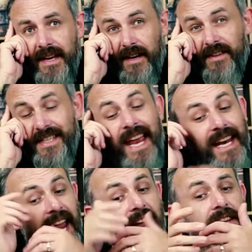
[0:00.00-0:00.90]
I've got
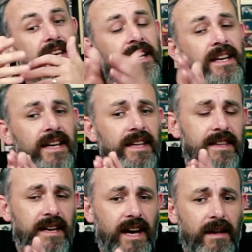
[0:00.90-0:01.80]
Techlandia
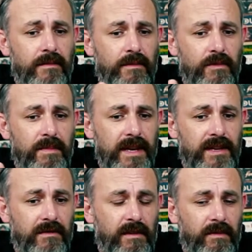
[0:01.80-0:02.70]
that I will be
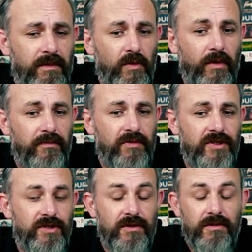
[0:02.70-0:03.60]
doing a review of pretty
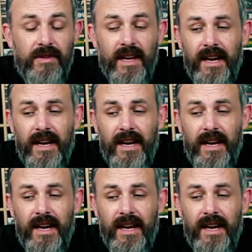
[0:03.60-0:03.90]
soon,